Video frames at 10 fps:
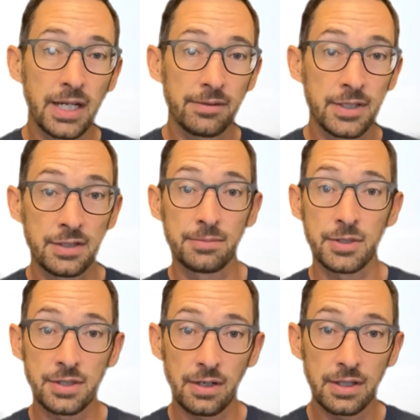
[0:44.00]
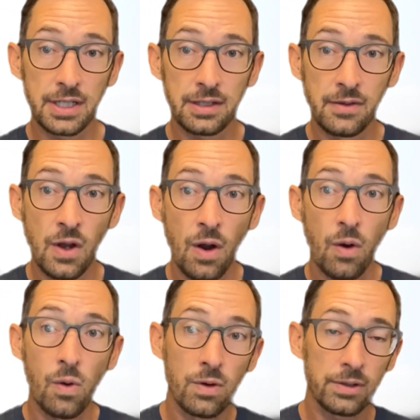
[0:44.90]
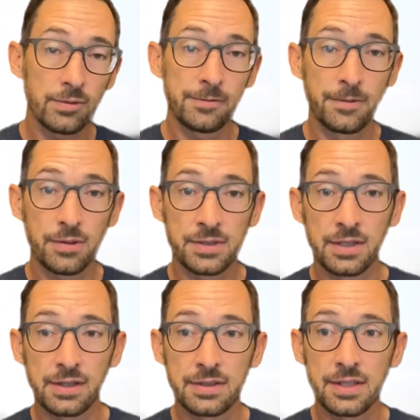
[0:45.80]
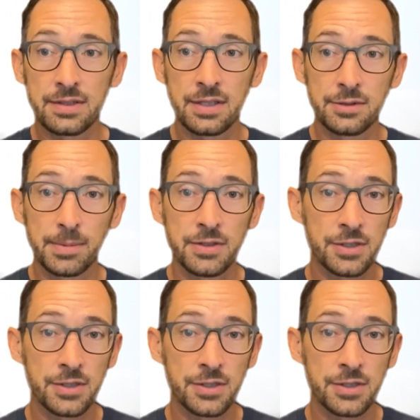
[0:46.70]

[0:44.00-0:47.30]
reaches maturity or when photosynthesis has been